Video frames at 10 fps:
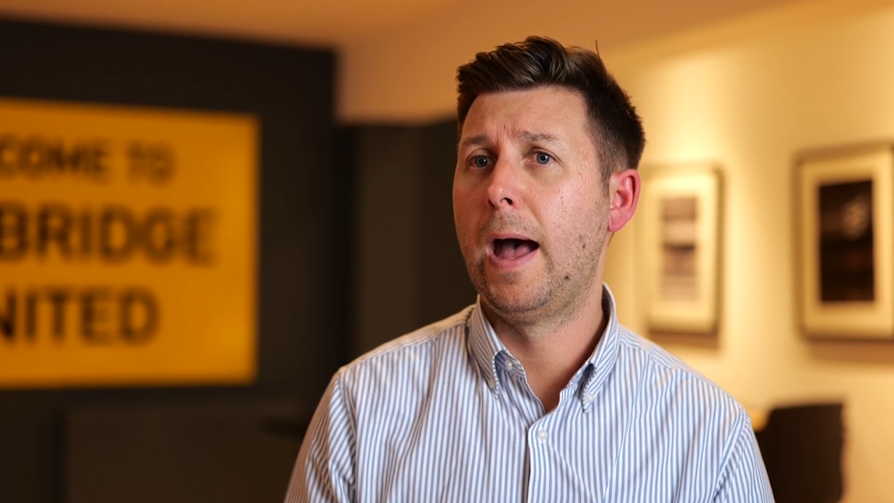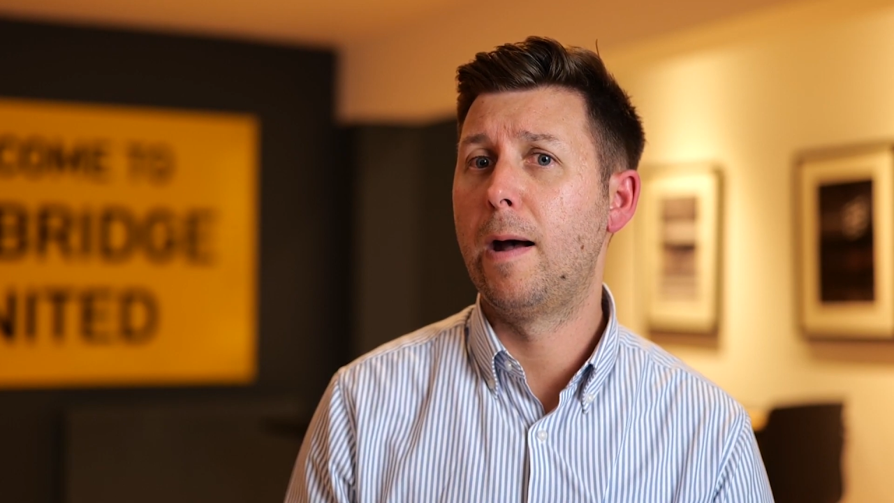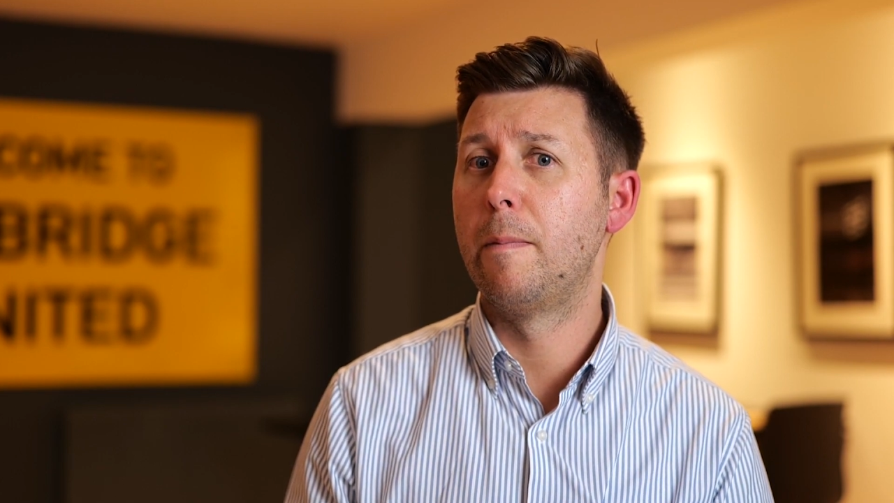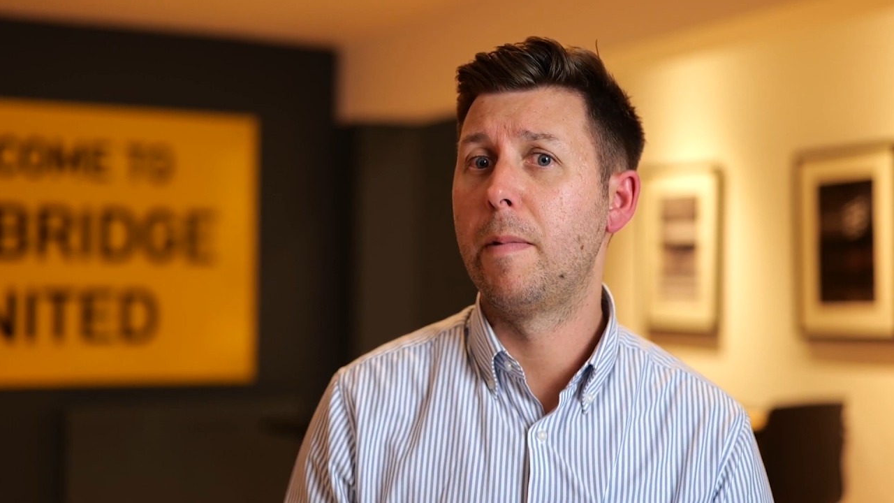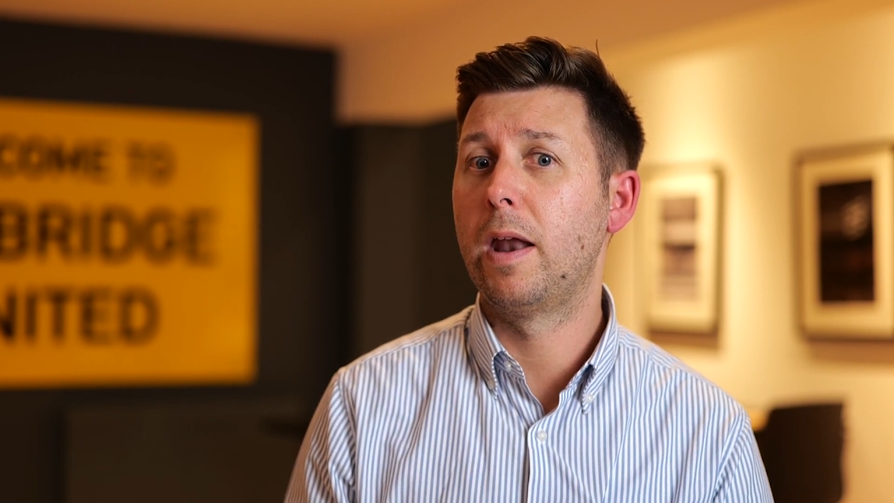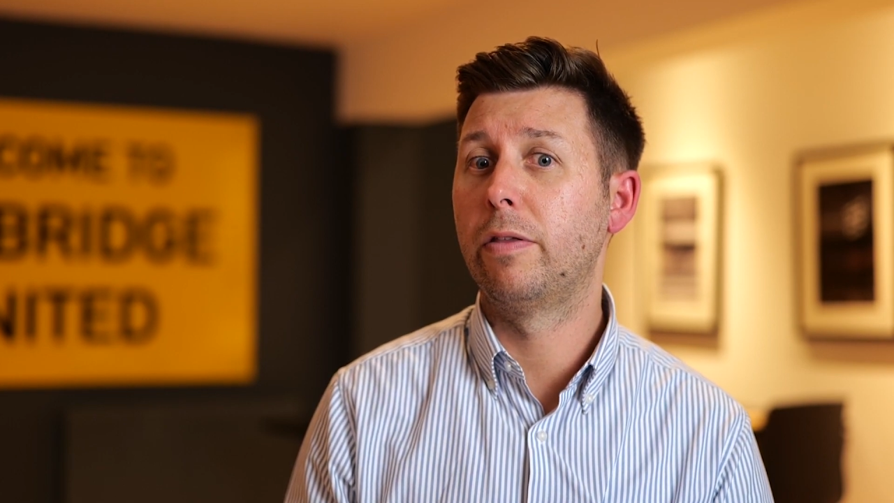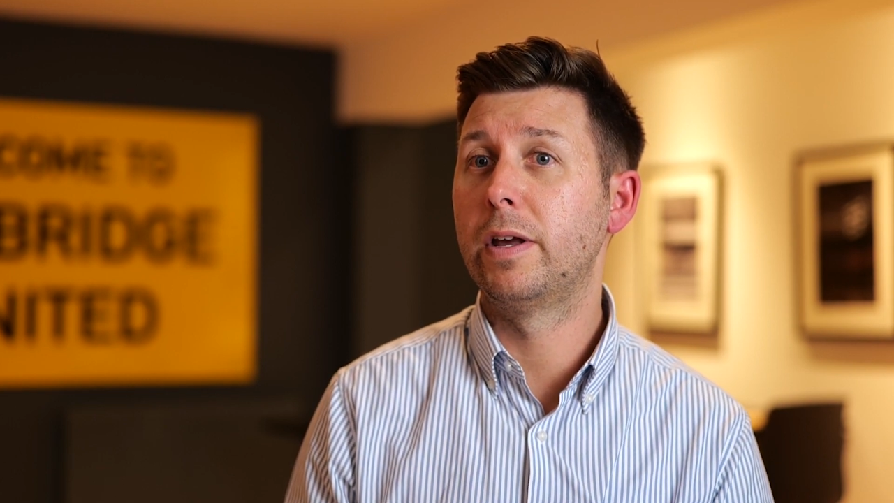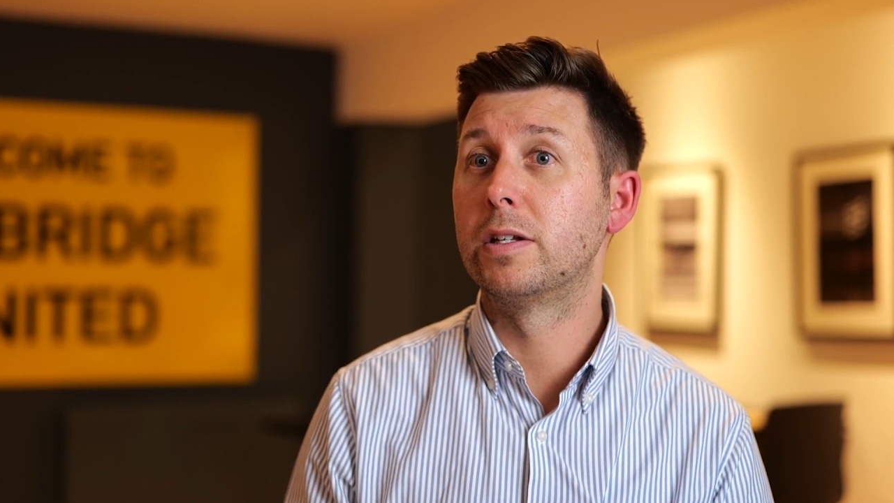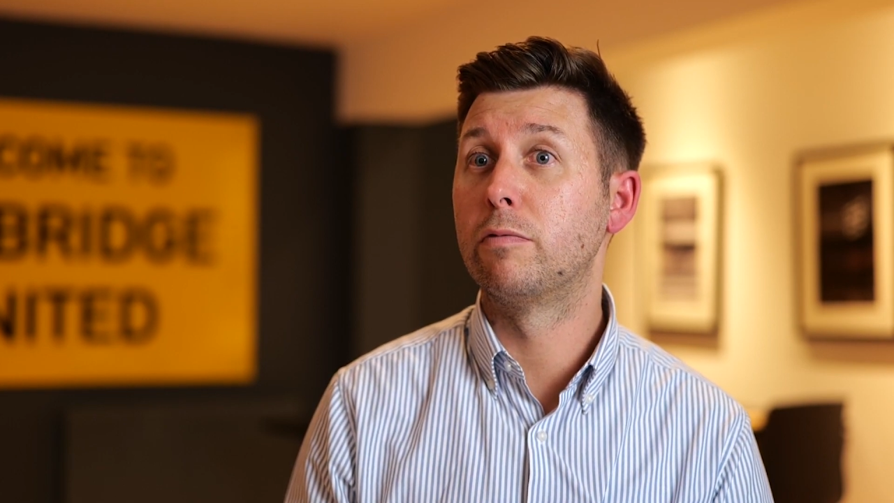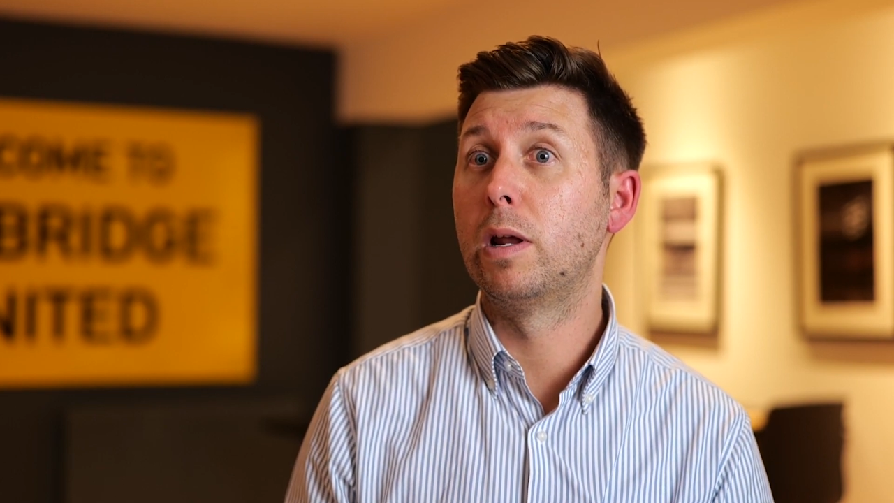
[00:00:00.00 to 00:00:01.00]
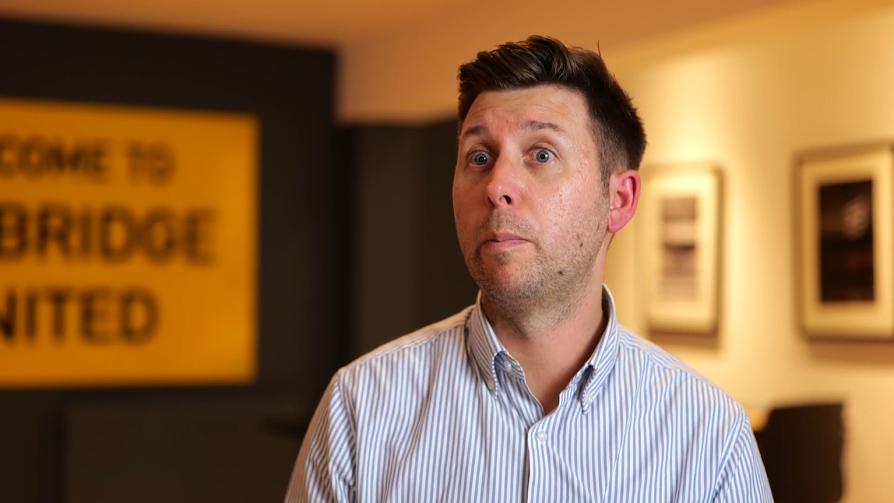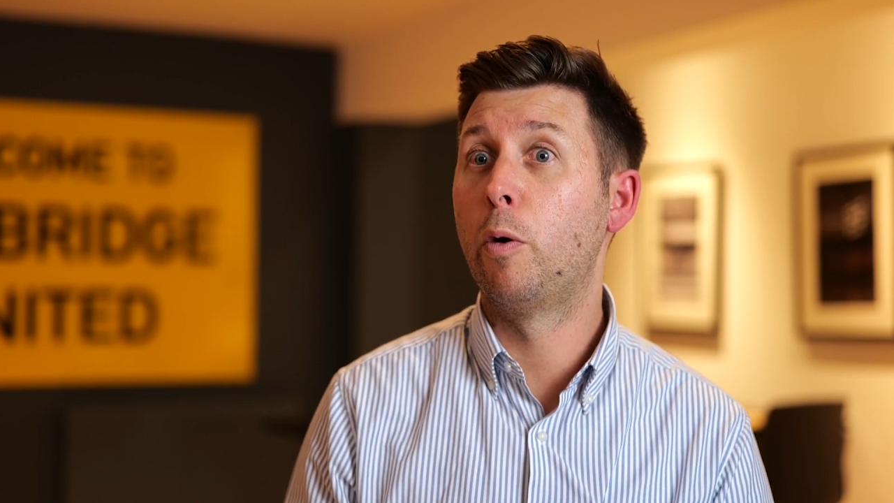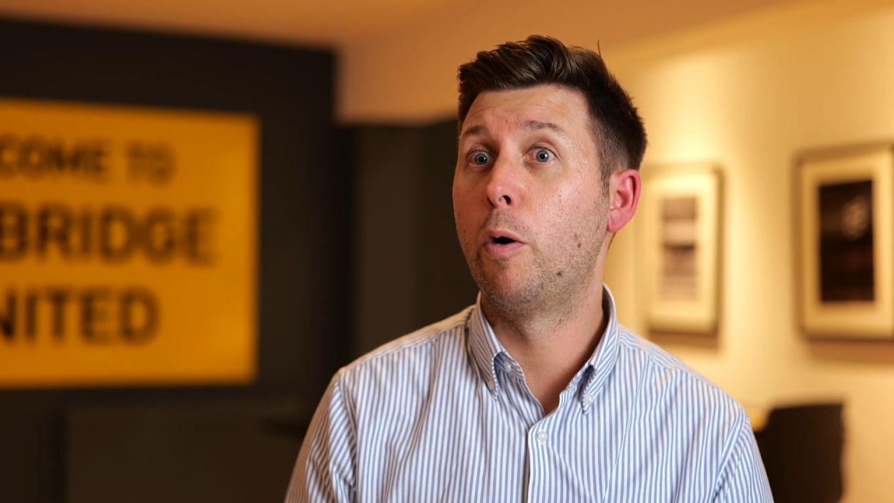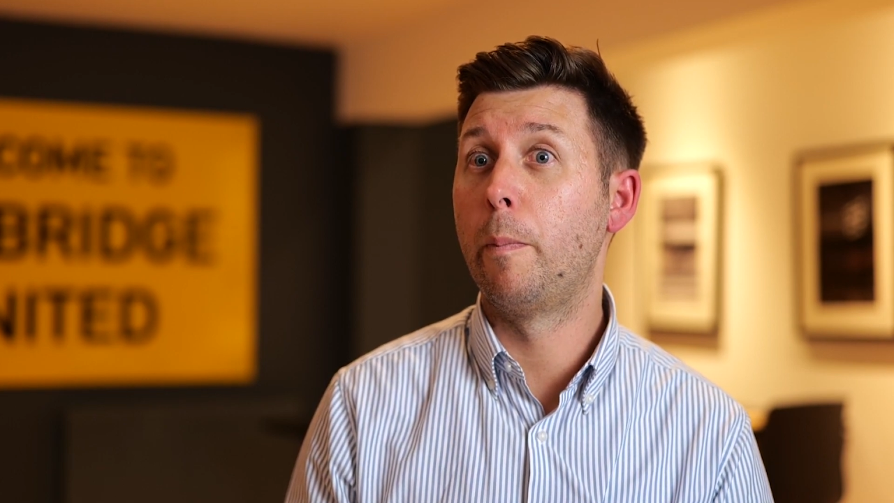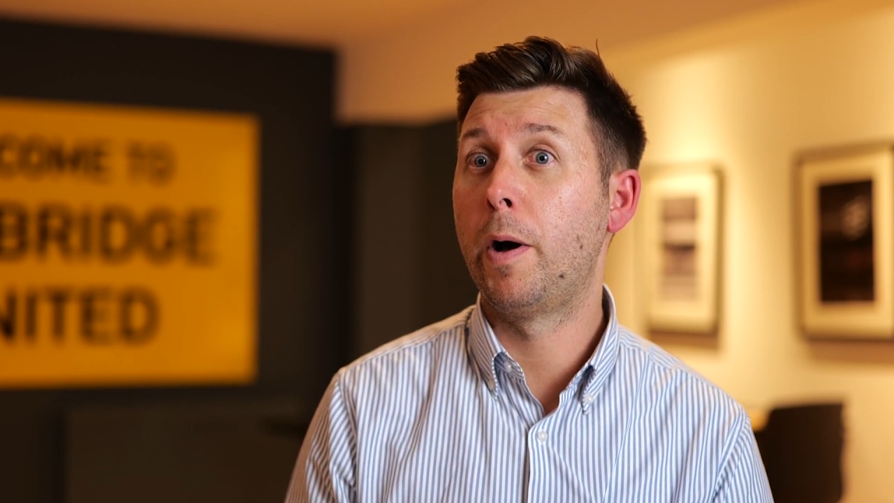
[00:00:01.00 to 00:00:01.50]
And I think it's a really
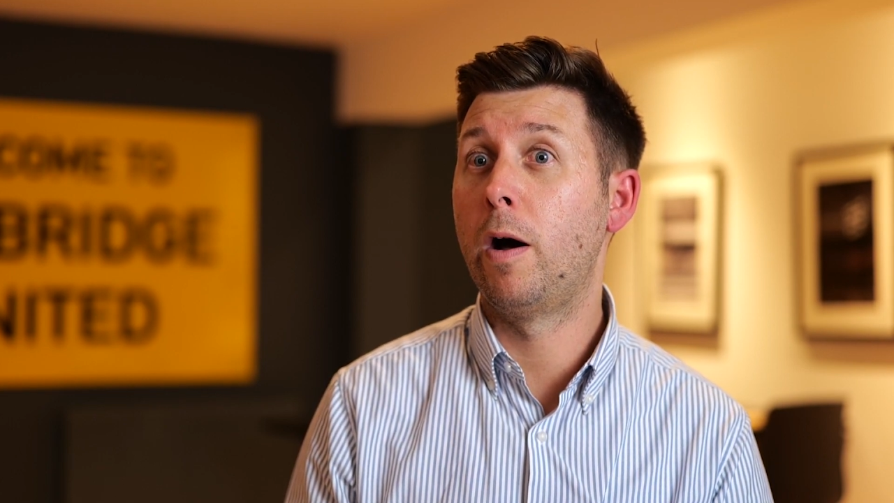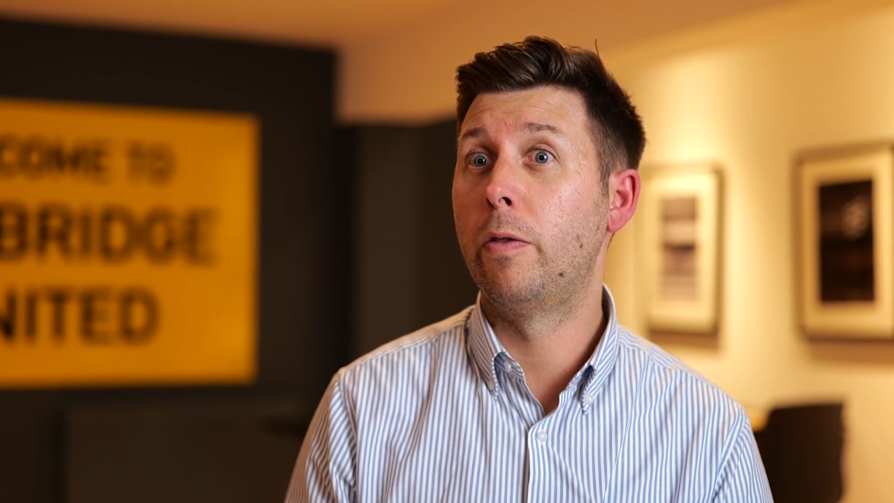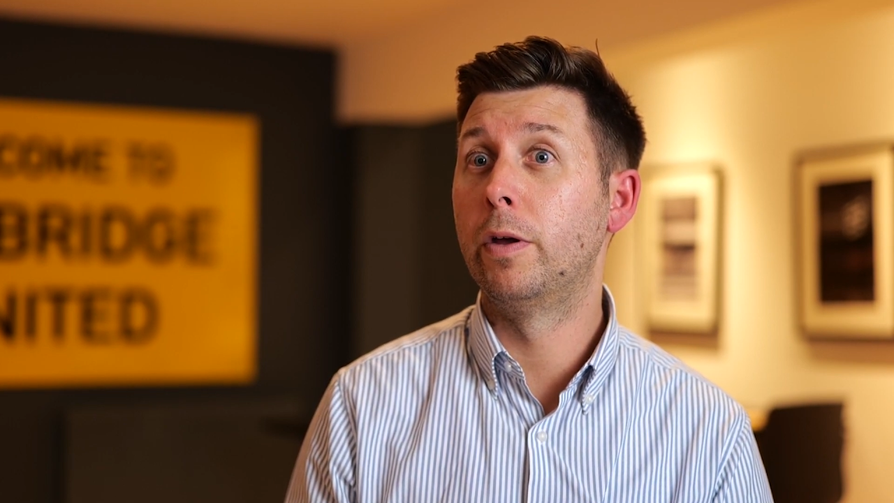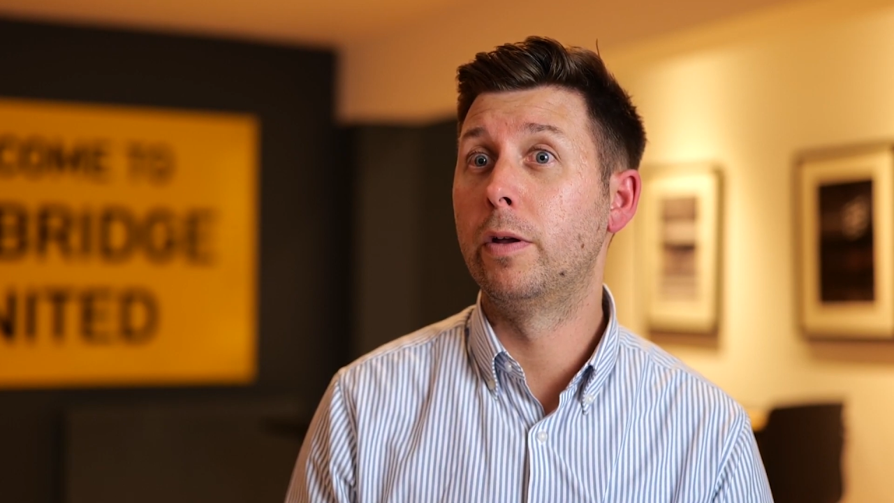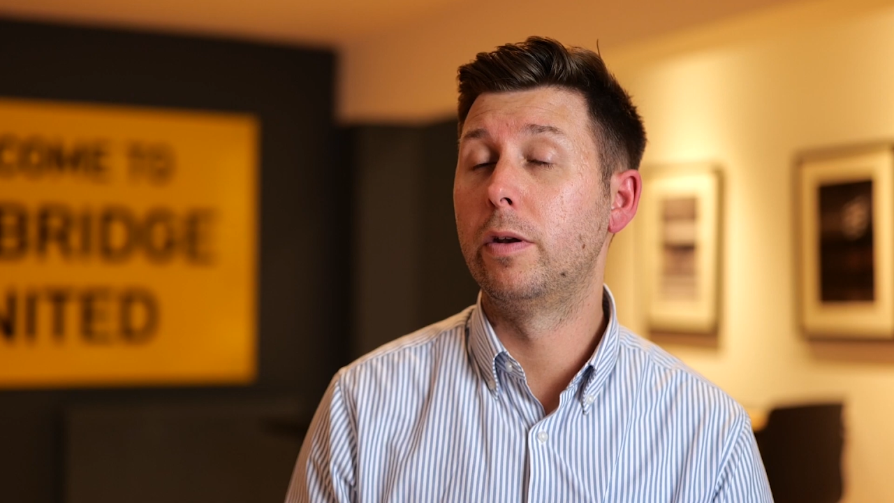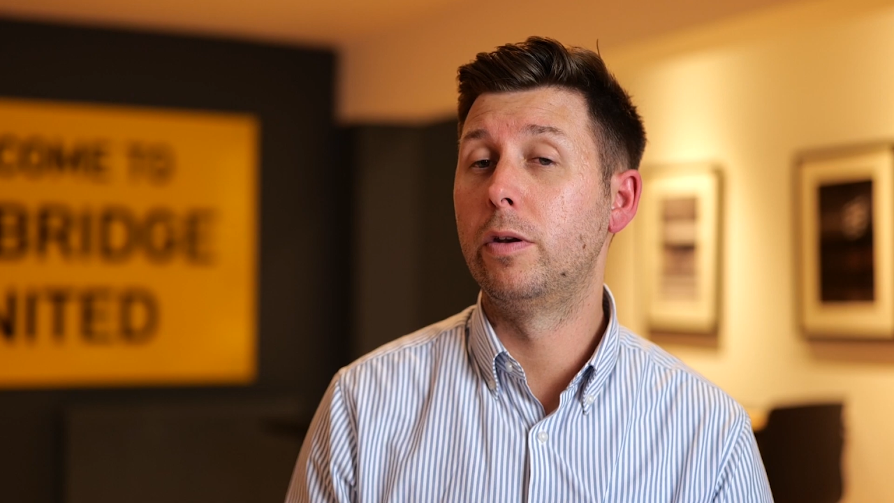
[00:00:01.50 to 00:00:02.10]
important part that